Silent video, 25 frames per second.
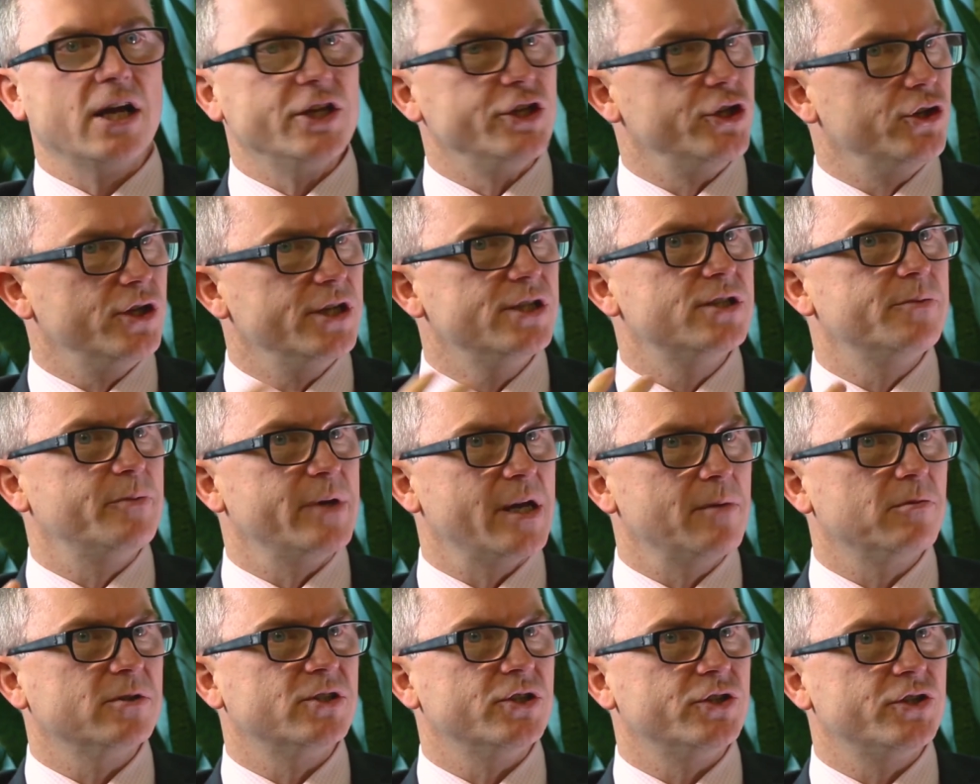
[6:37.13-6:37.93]
and you need to
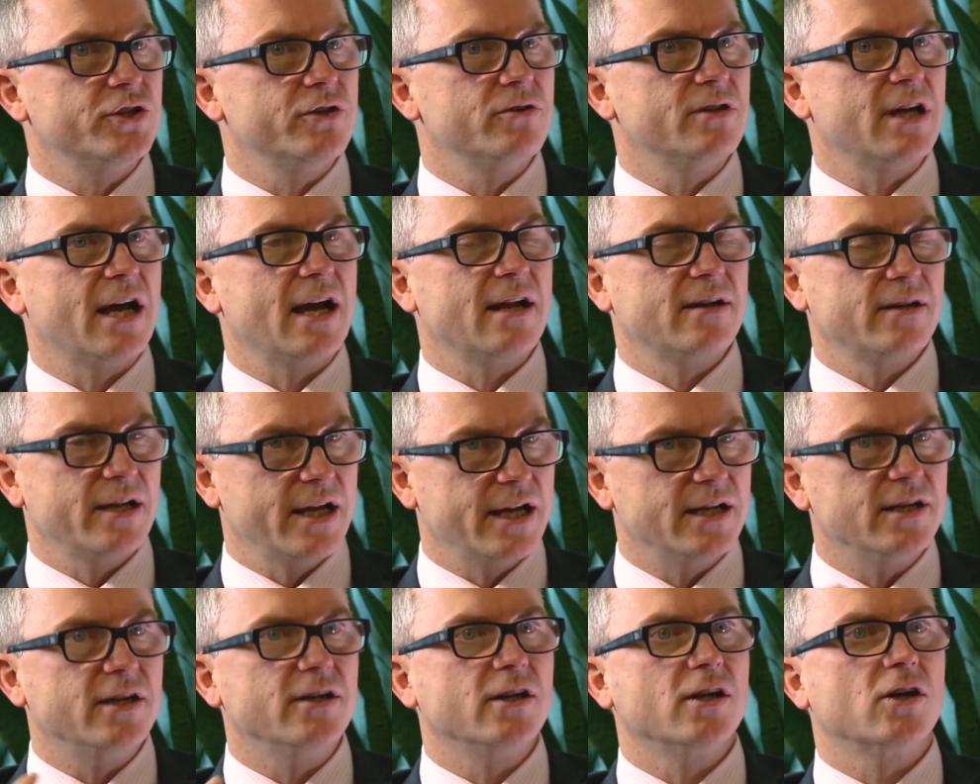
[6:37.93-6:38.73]
be able to do that
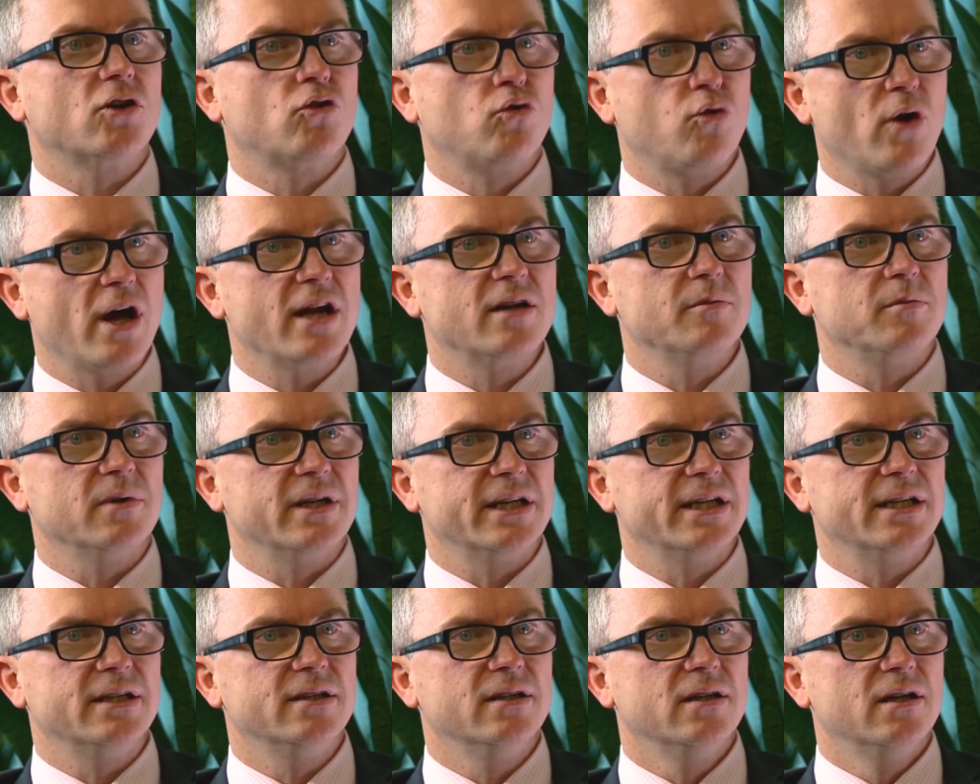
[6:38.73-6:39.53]
in an
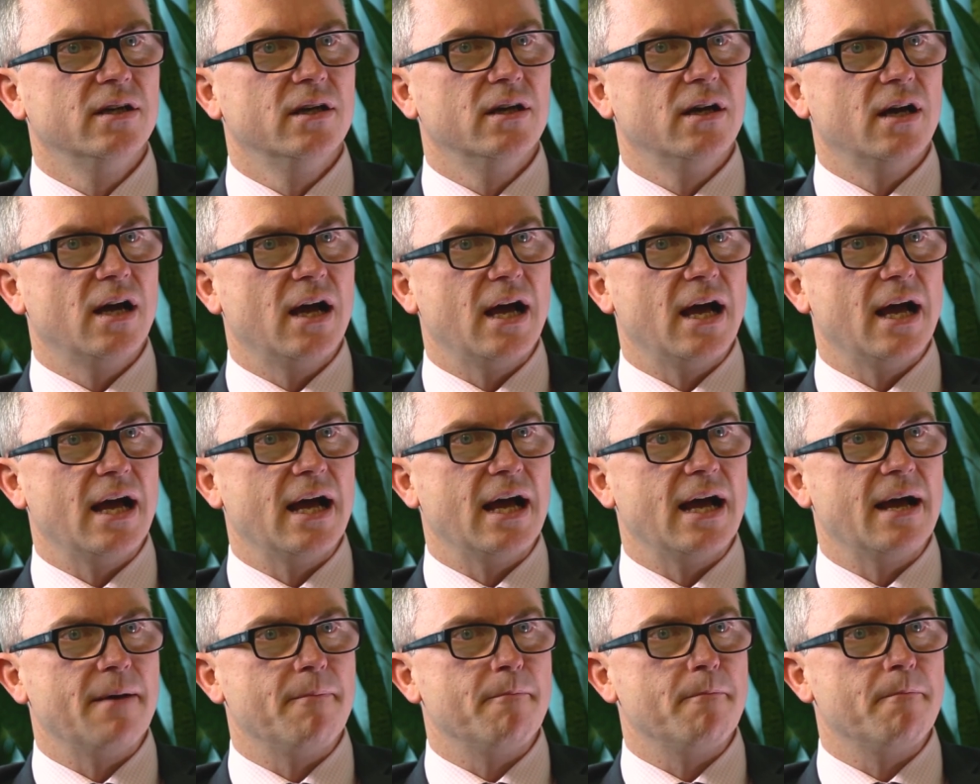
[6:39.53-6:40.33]
incredibly
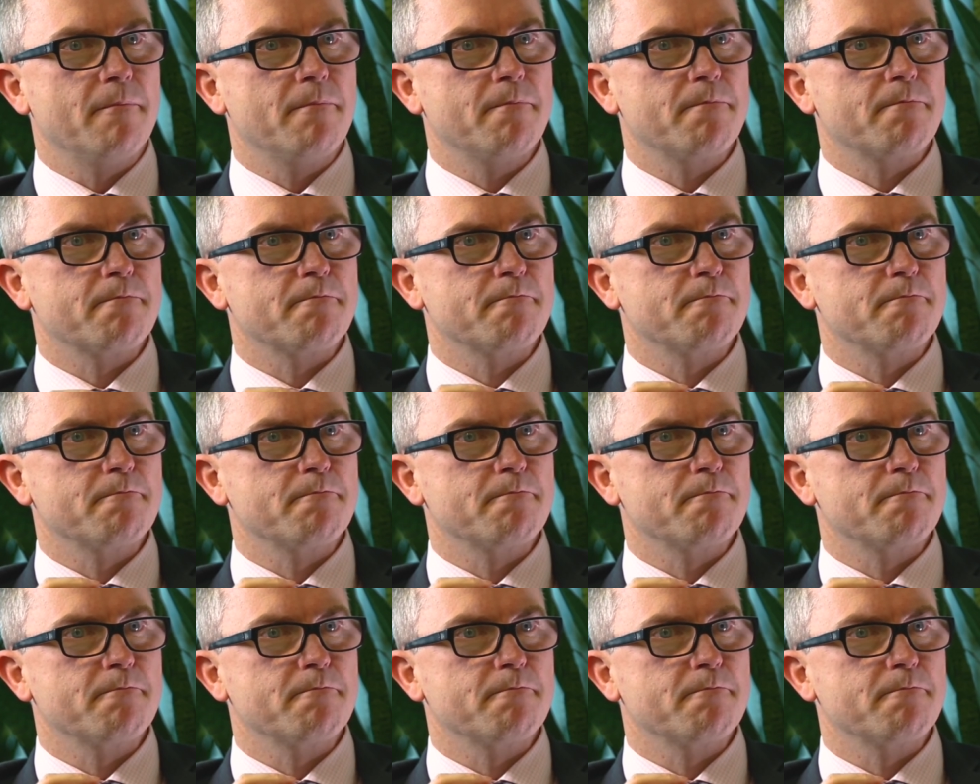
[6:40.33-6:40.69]
um,